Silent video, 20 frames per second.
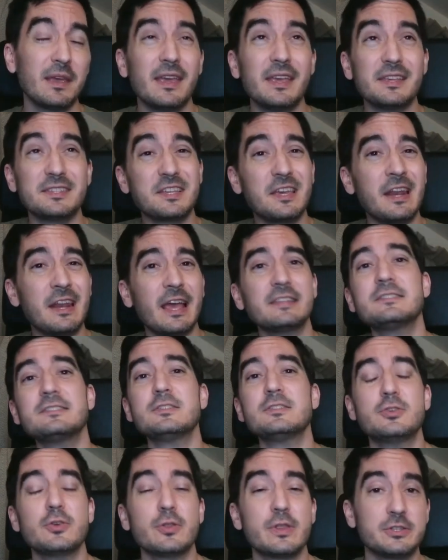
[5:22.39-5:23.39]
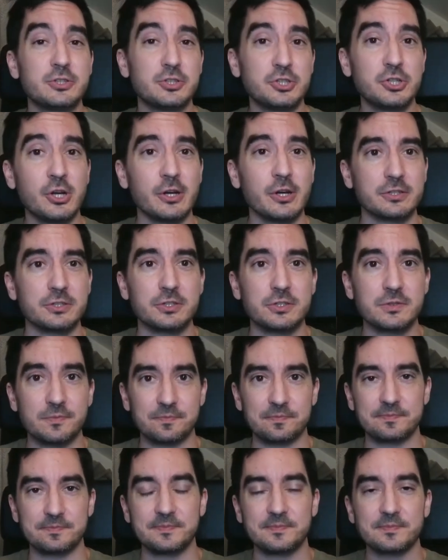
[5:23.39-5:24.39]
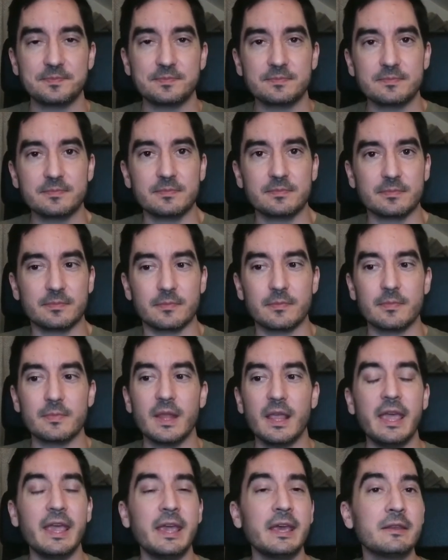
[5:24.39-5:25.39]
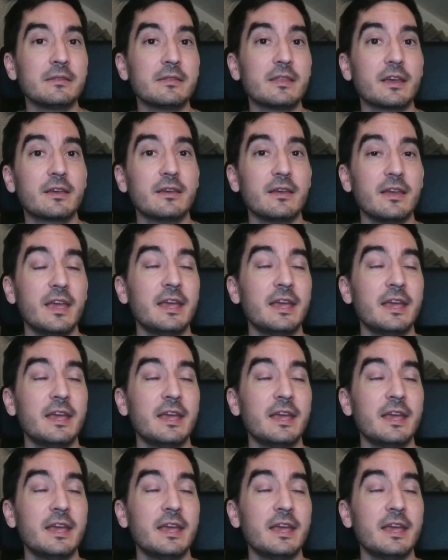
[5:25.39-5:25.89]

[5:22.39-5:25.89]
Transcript: is connected to the church in